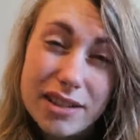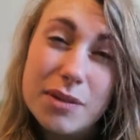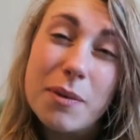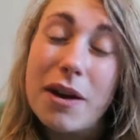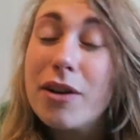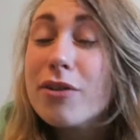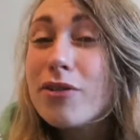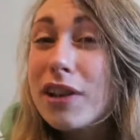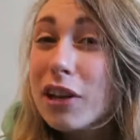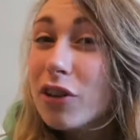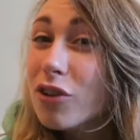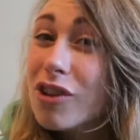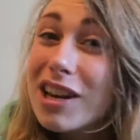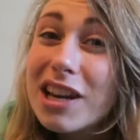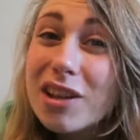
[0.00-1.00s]
as well for a
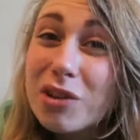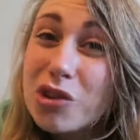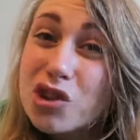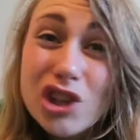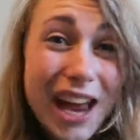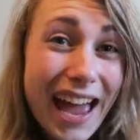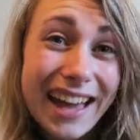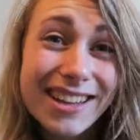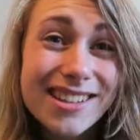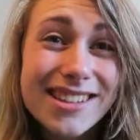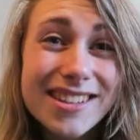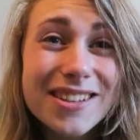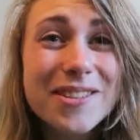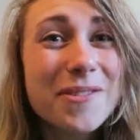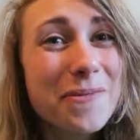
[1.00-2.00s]
little chat.